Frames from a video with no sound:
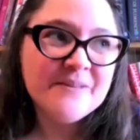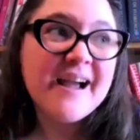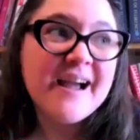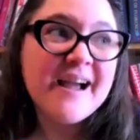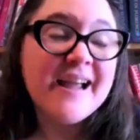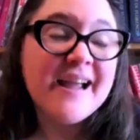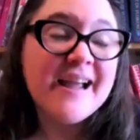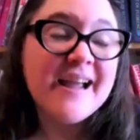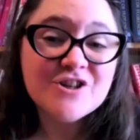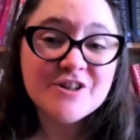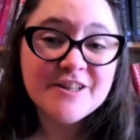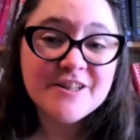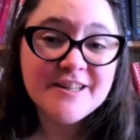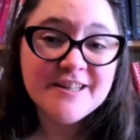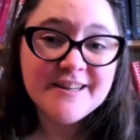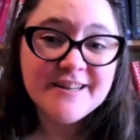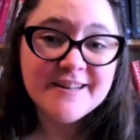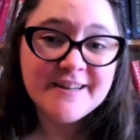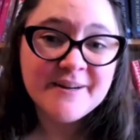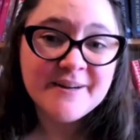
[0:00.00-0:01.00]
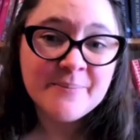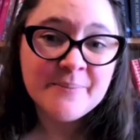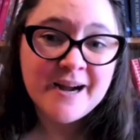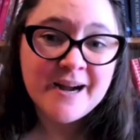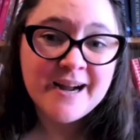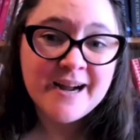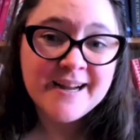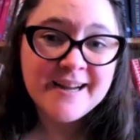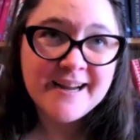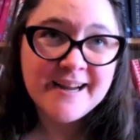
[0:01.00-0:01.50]
I actually,
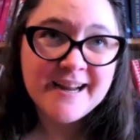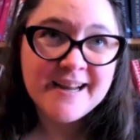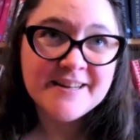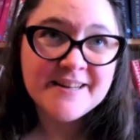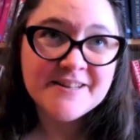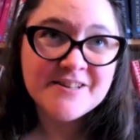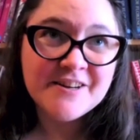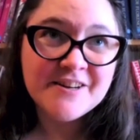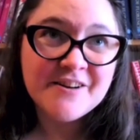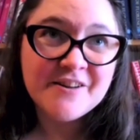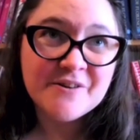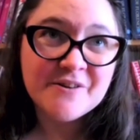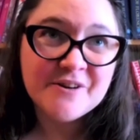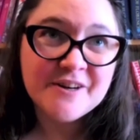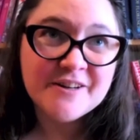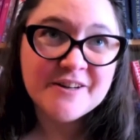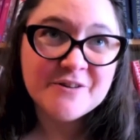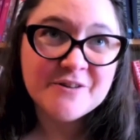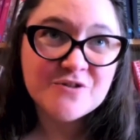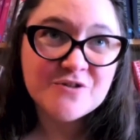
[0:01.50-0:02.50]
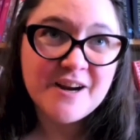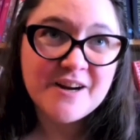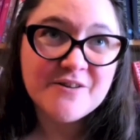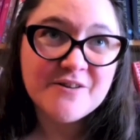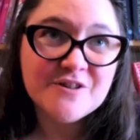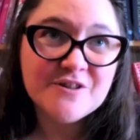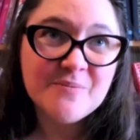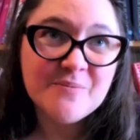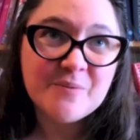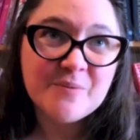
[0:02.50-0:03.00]
I and another English
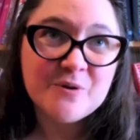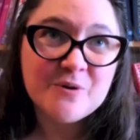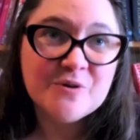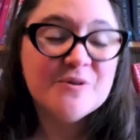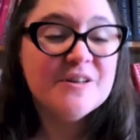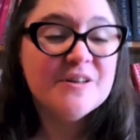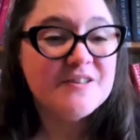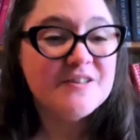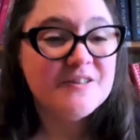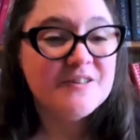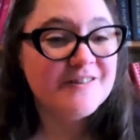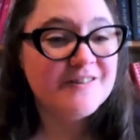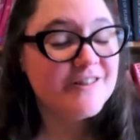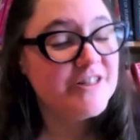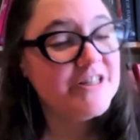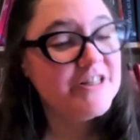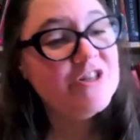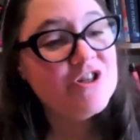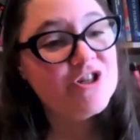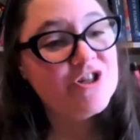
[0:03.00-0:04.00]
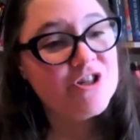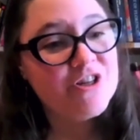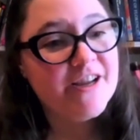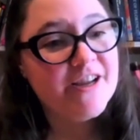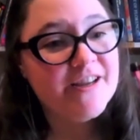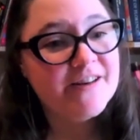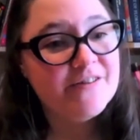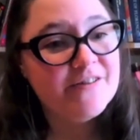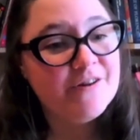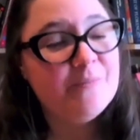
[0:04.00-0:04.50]
faculty member who doesn't teach
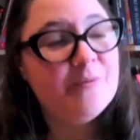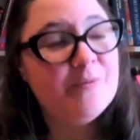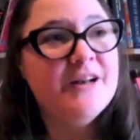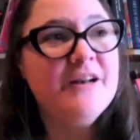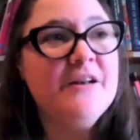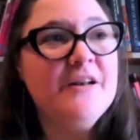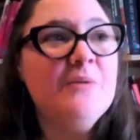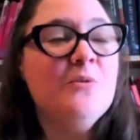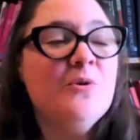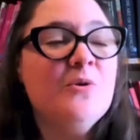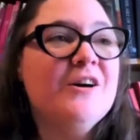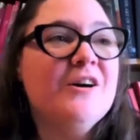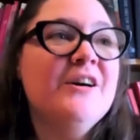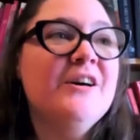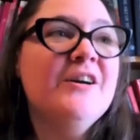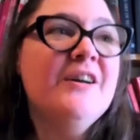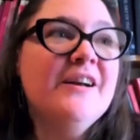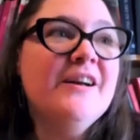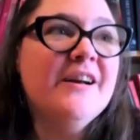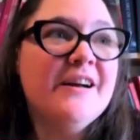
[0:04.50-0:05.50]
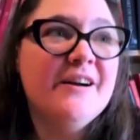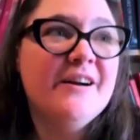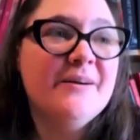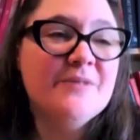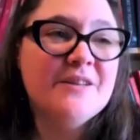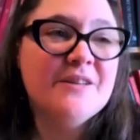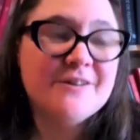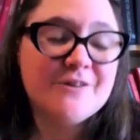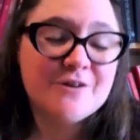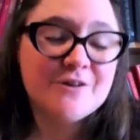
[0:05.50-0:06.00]
at Claremont anymore,
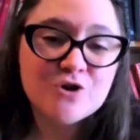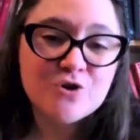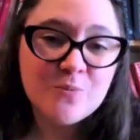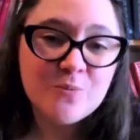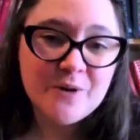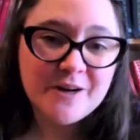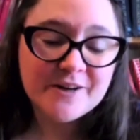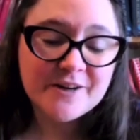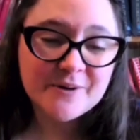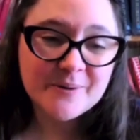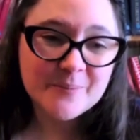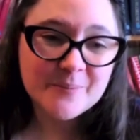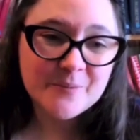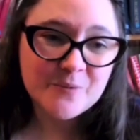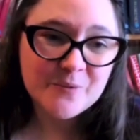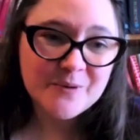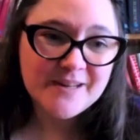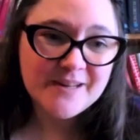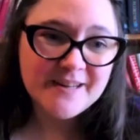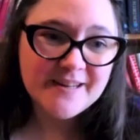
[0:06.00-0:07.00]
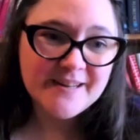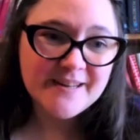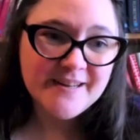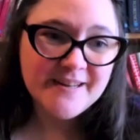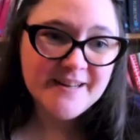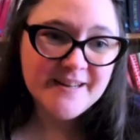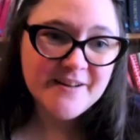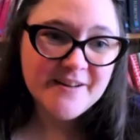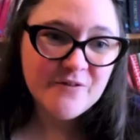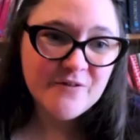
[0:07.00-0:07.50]
Dr. Joel Peckham, we
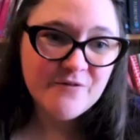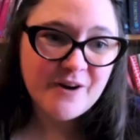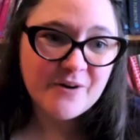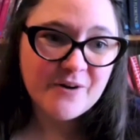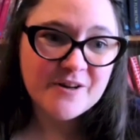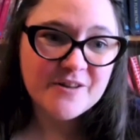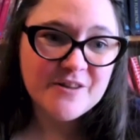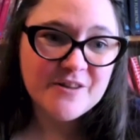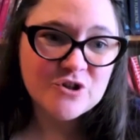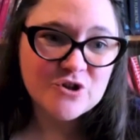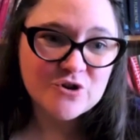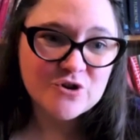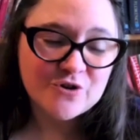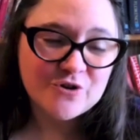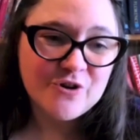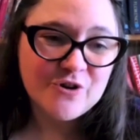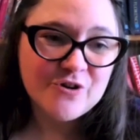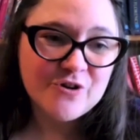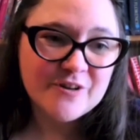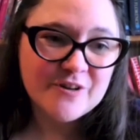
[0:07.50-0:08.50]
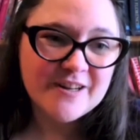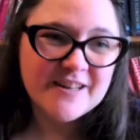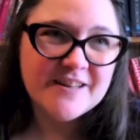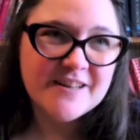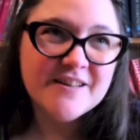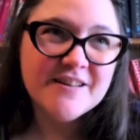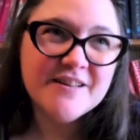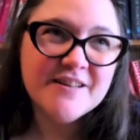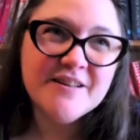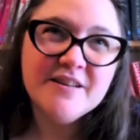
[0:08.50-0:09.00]
founded the journal
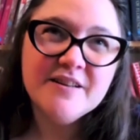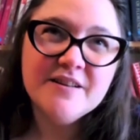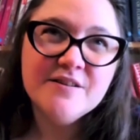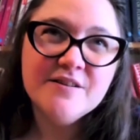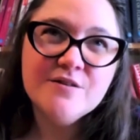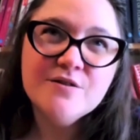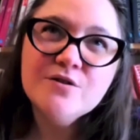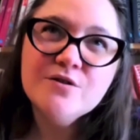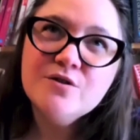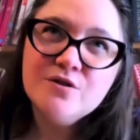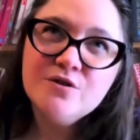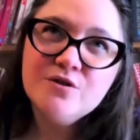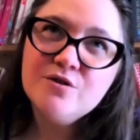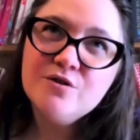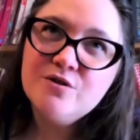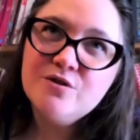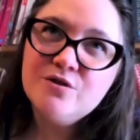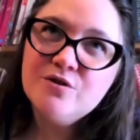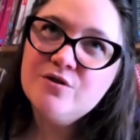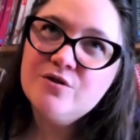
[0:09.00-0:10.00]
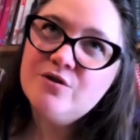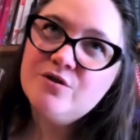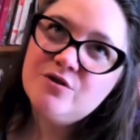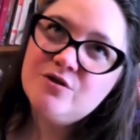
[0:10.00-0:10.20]
in